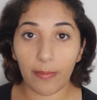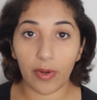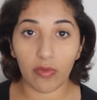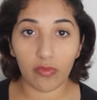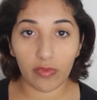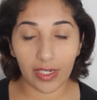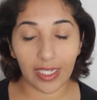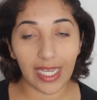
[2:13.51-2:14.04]

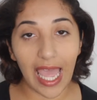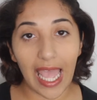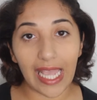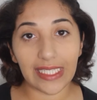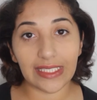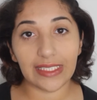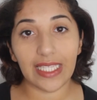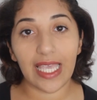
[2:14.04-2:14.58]
but
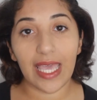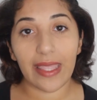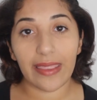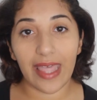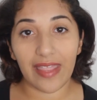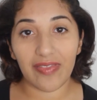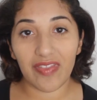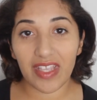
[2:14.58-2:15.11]
realize
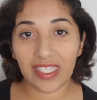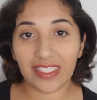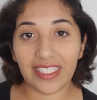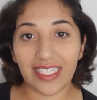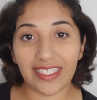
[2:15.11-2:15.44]
that this